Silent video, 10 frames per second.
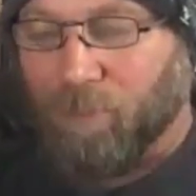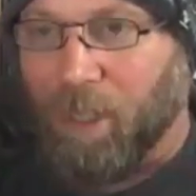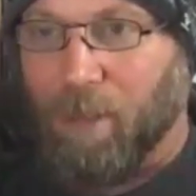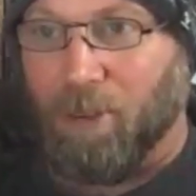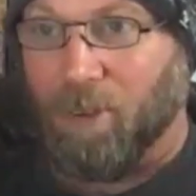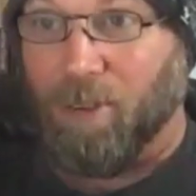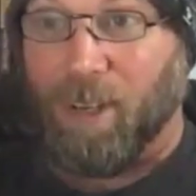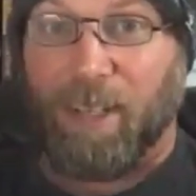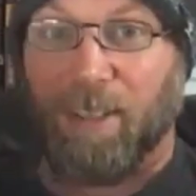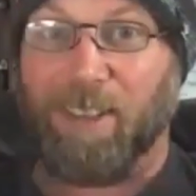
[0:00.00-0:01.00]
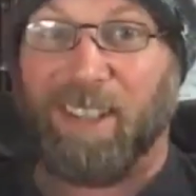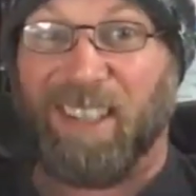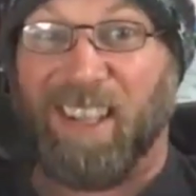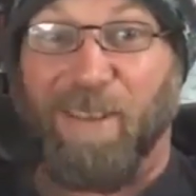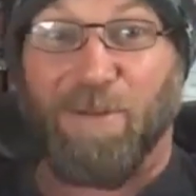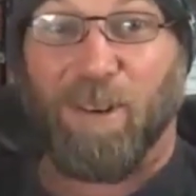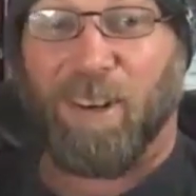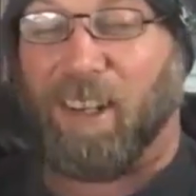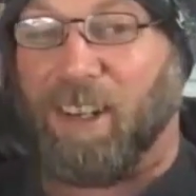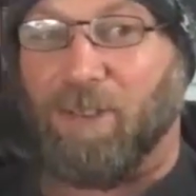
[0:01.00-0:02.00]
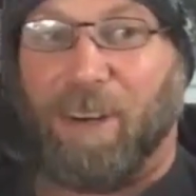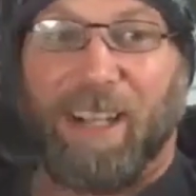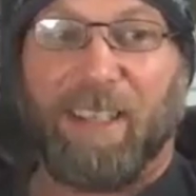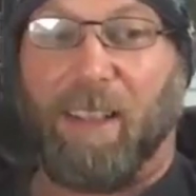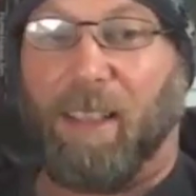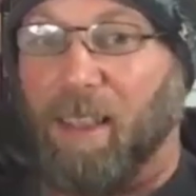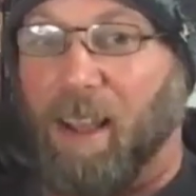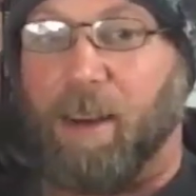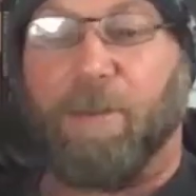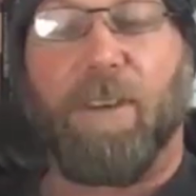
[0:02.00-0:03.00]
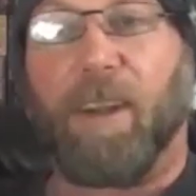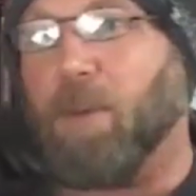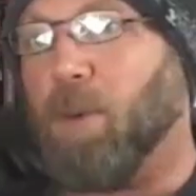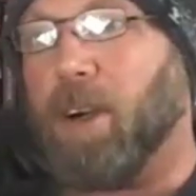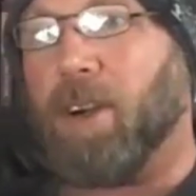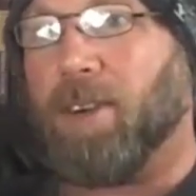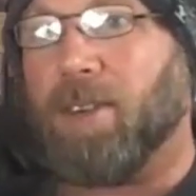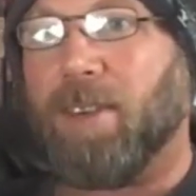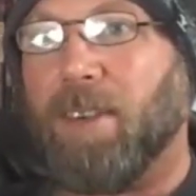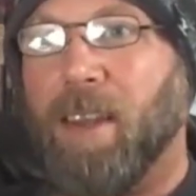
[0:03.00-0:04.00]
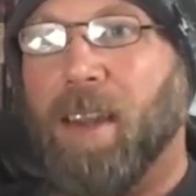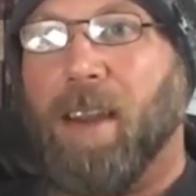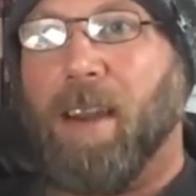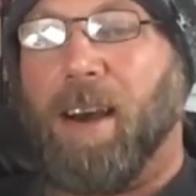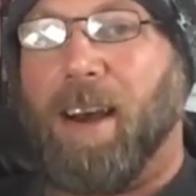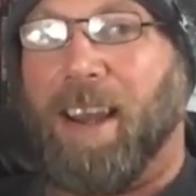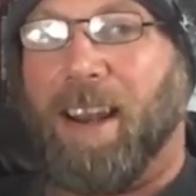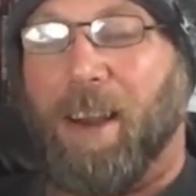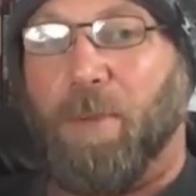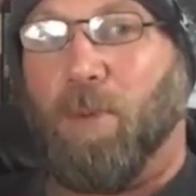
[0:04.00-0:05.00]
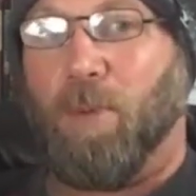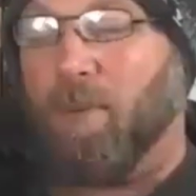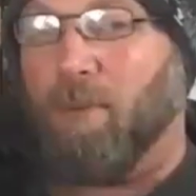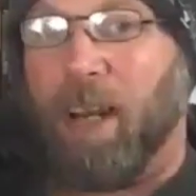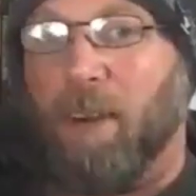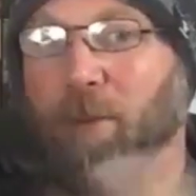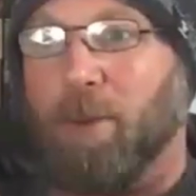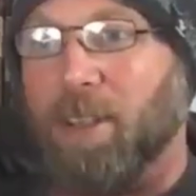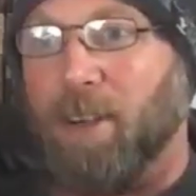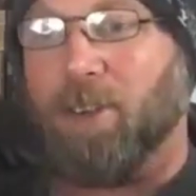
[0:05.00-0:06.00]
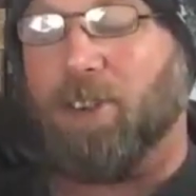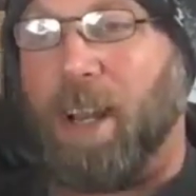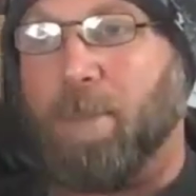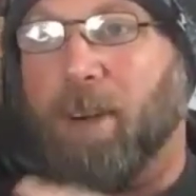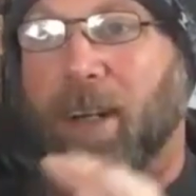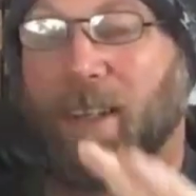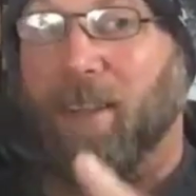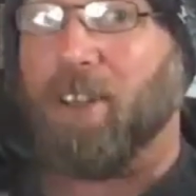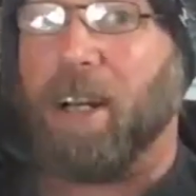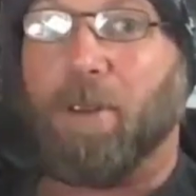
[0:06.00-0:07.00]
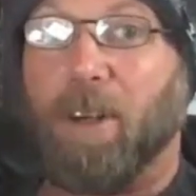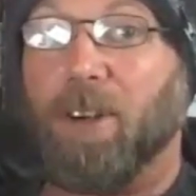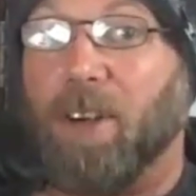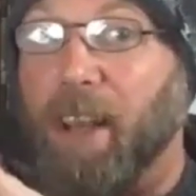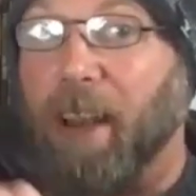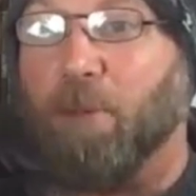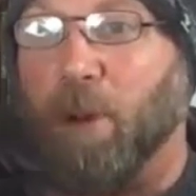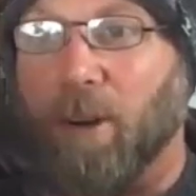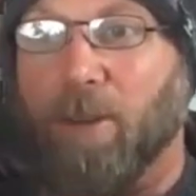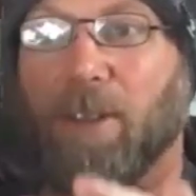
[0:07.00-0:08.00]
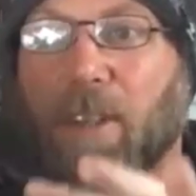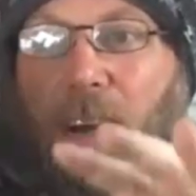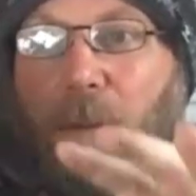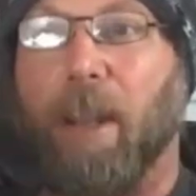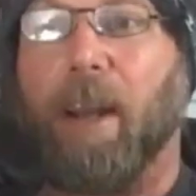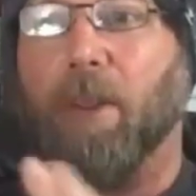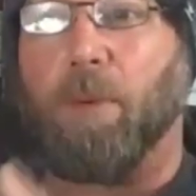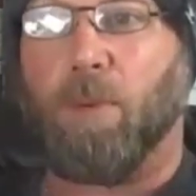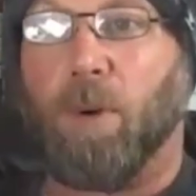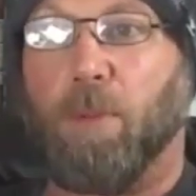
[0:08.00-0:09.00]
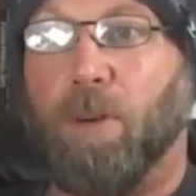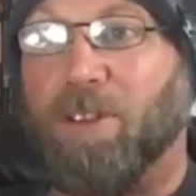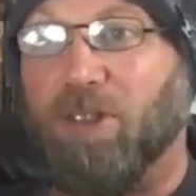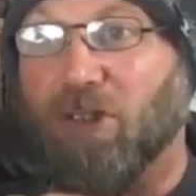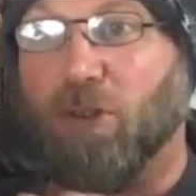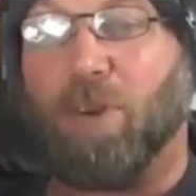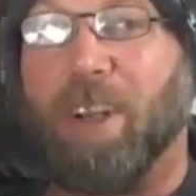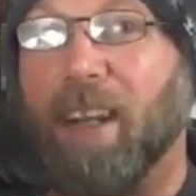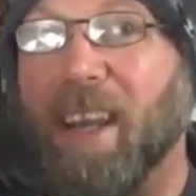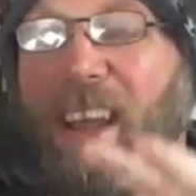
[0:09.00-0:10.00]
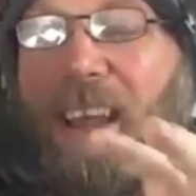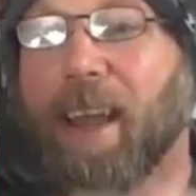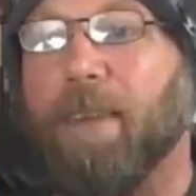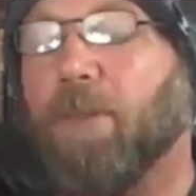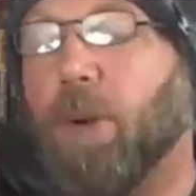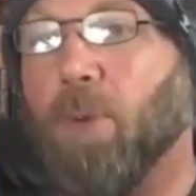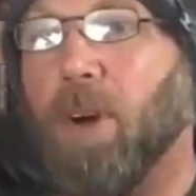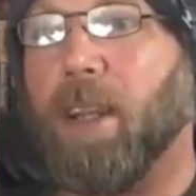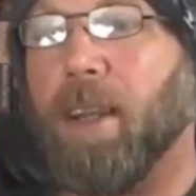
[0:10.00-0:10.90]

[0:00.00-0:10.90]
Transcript: I'm sure you guys know, this knife work attracts a lot of fucking weirdos. And whenever we start a new chapter, I tell the chapter, you're going to have weirdos coming out of the woodwork. Screen everyone.